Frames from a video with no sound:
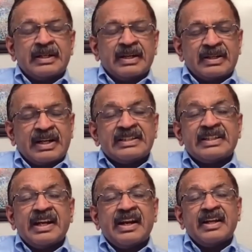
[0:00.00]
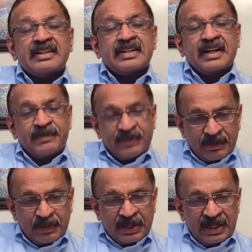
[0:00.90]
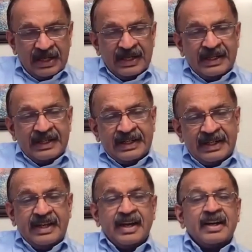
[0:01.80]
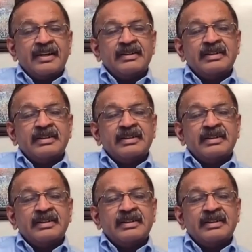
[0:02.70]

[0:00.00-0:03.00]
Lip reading: are considered as referable DR,